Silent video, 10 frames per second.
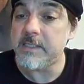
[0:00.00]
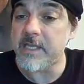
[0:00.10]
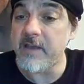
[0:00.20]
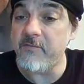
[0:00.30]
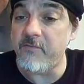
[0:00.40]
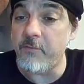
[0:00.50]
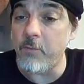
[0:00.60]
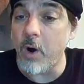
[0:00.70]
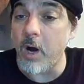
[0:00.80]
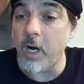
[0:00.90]
Se
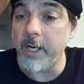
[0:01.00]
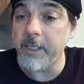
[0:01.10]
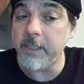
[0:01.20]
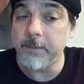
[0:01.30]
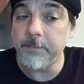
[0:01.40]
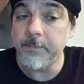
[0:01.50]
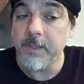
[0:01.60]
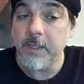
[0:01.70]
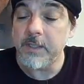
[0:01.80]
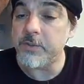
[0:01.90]
vuoi.
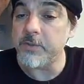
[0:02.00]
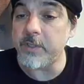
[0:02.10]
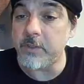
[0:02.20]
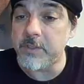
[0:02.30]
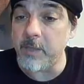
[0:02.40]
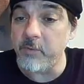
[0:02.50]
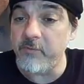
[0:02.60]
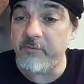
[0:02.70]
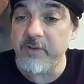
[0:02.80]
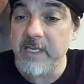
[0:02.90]
So it's a
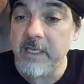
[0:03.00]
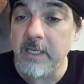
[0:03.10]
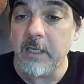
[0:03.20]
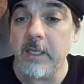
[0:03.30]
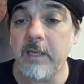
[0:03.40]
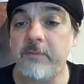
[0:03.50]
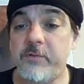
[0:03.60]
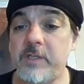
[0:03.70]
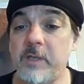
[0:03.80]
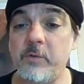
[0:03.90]
double V. And
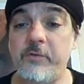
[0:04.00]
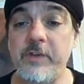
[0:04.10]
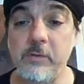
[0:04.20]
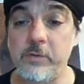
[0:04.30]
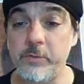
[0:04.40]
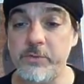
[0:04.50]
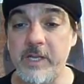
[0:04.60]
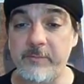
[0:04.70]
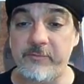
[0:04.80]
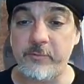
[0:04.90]
for double V, you don't
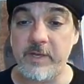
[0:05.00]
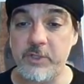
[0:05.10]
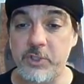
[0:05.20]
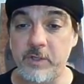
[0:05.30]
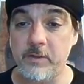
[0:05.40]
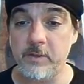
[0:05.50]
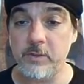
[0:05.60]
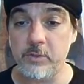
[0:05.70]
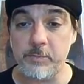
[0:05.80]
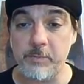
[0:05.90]
stop phonation.
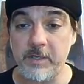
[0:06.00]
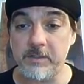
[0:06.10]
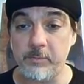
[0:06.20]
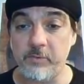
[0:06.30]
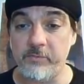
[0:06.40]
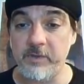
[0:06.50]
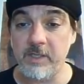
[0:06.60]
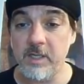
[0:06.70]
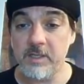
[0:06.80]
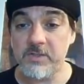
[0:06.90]
You just make a double
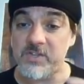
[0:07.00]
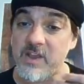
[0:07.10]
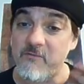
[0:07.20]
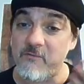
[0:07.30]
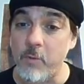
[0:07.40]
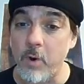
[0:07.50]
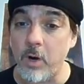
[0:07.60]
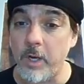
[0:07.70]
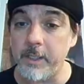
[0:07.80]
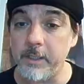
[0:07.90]
V. Se
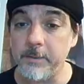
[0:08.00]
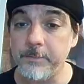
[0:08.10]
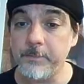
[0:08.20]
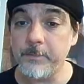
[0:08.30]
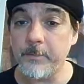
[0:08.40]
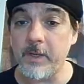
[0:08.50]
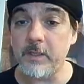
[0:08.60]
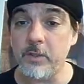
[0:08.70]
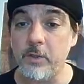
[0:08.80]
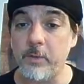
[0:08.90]
vuoi.
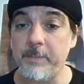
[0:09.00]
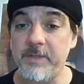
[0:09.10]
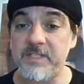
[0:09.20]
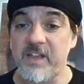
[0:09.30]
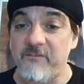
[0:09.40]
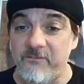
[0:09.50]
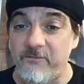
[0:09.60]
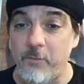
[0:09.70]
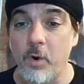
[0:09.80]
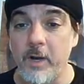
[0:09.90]
Right? You don't want to be se
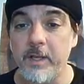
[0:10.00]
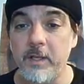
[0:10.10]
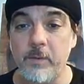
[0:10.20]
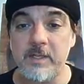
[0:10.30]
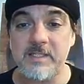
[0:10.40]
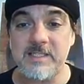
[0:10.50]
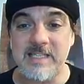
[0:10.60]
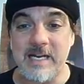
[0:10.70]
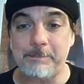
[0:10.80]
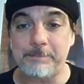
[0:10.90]
vuoi. You don't want to
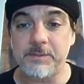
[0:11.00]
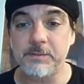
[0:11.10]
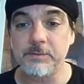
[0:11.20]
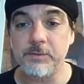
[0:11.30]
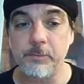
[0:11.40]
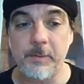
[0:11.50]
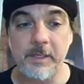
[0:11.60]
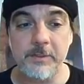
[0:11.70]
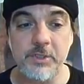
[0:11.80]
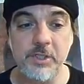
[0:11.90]
stop too
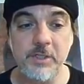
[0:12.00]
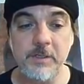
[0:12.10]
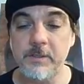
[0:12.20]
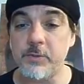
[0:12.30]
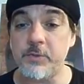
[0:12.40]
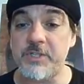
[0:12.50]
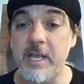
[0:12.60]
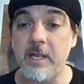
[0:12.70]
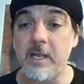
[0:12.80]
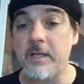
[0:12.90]
much. So
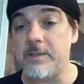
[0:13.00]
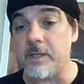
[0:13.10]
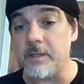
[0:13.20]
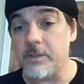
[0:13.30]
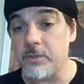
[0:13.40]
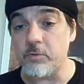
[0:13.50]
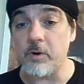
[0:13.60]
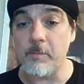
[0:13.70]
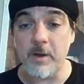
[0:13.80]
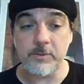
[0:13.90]
se is a
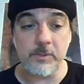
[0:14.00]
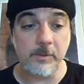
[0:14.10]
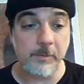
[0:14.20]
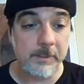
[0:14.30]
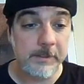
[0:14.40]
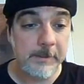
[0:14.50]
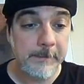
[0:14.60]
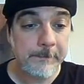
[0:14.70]
strong monosyllable.